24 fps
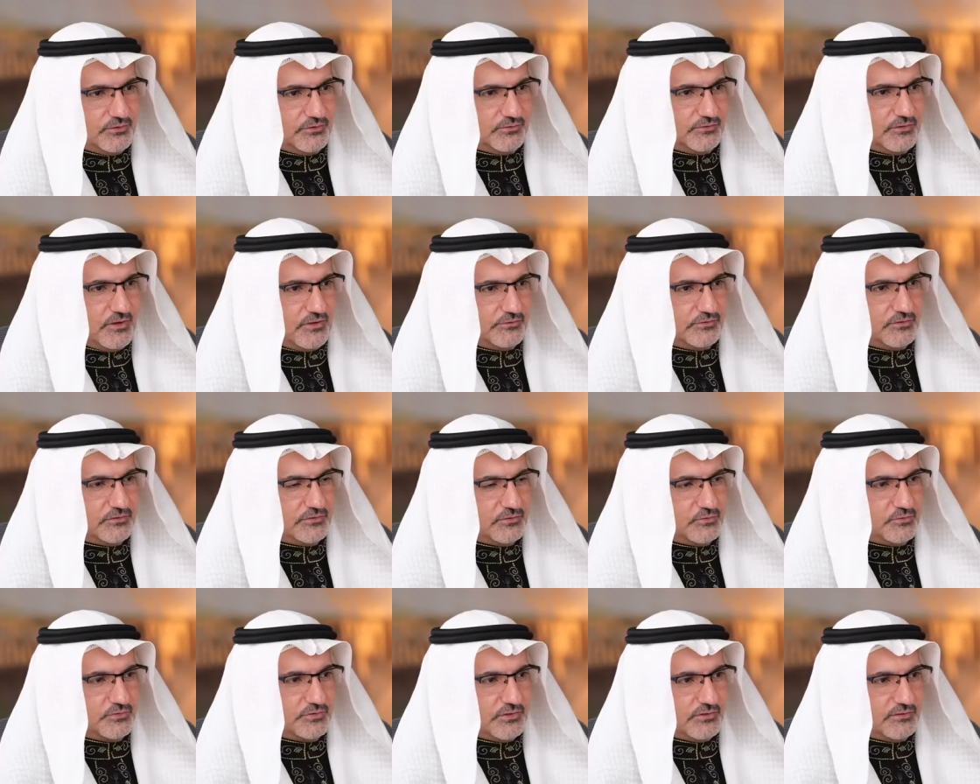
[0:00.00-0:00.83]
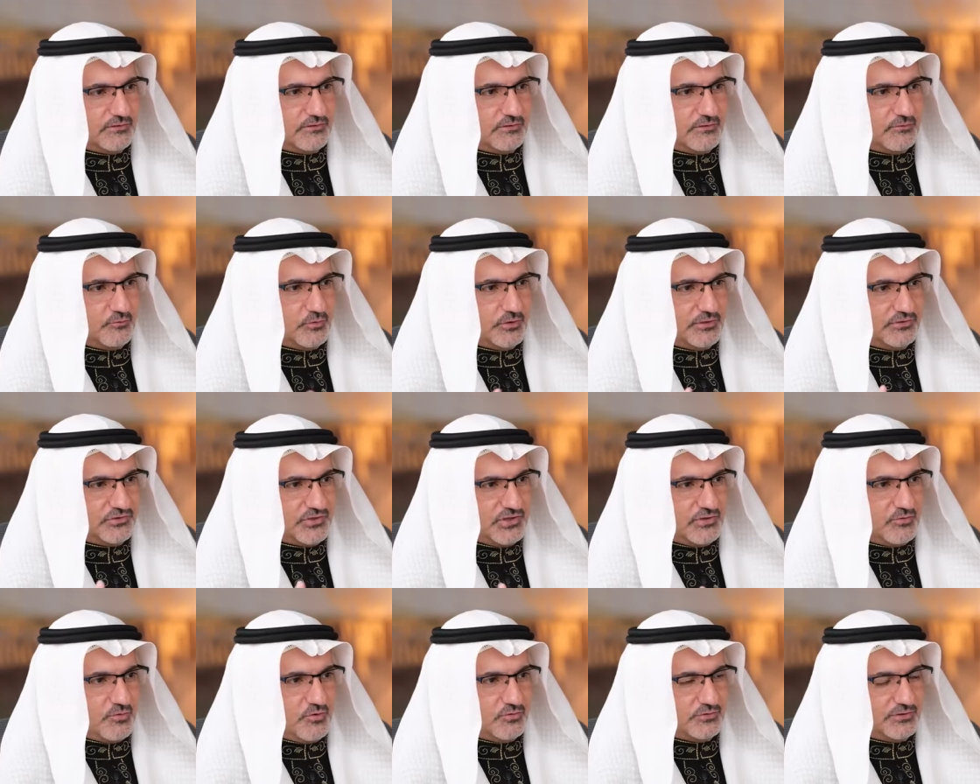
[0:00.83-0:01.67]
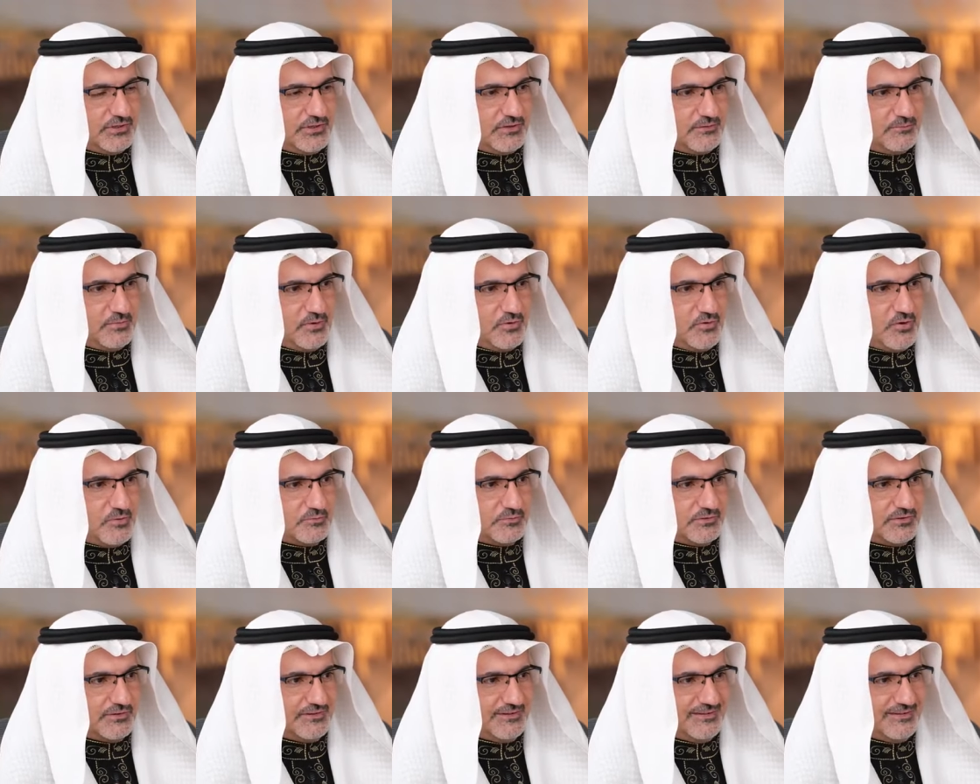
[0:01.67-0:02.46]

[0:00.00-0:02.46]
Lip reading: this constitution when she wrote the poems?